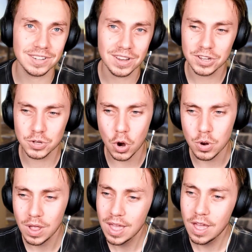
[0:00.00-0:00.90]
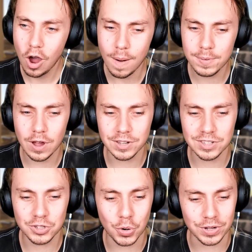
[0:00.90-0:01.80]
So, hope you guys
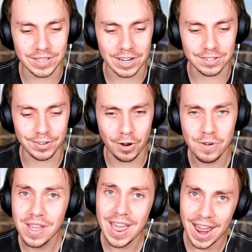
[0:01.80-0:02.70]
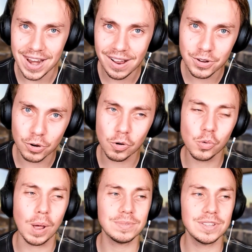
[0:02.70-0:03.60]
enjoyed today's video, and now you're all
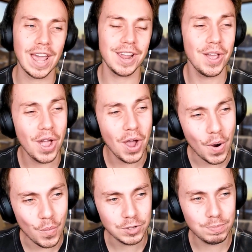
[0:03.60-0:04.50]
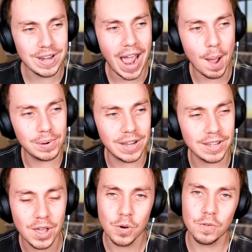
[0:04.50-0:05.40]
up to date on what's been happening
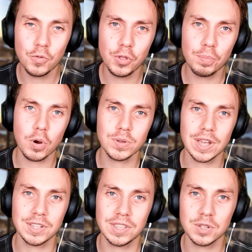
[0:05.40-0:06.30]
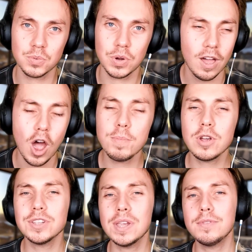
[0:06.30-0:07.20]
with all the protests this week. Hope you
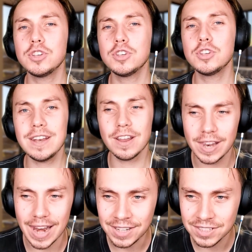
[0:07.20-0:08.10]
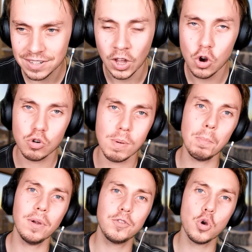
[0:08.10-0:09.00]
guys are having a good day nonetheless. Remember,
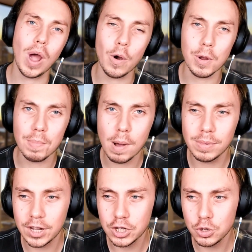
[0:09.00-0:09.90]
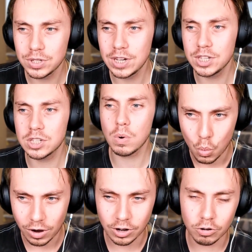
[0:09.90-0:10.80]
if you're out in public and you see someone
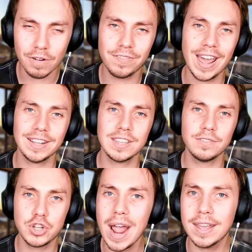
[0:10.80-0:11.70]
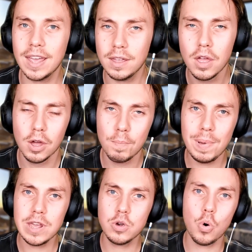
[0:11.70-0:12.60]
wearing a reflective jacket, be
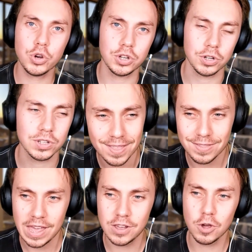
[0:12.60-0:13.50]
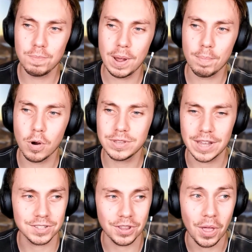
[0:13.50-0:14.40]
cautious. They could be a
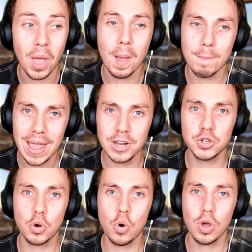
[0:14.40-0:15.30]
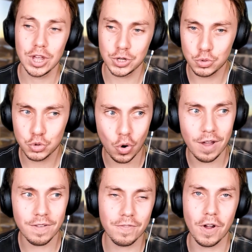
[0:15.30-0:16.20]
protester. Make sure you drive
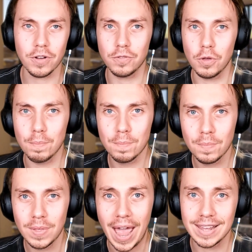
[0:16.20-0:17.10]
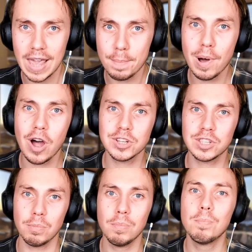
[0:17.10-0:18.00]
in front of them and get past them
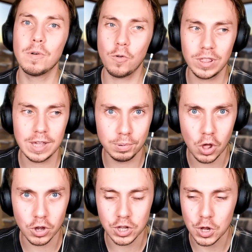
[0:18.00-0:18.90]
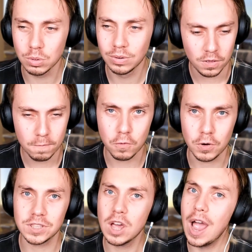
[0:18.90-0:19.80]
before they block you for an
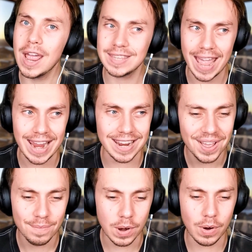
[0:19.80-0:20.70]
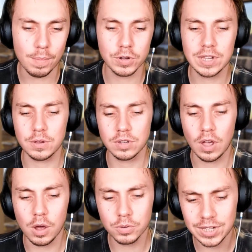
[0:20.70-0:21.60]
entire day. But anyway, boys and girls,
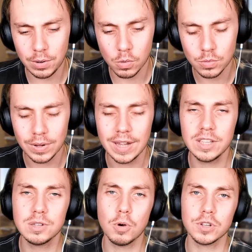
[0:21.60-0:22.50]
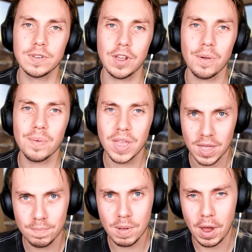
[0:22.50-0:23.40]
I'll see you all in tomorrow's video.
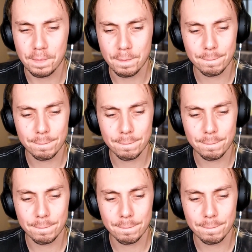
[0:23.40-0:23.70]
Bye bye.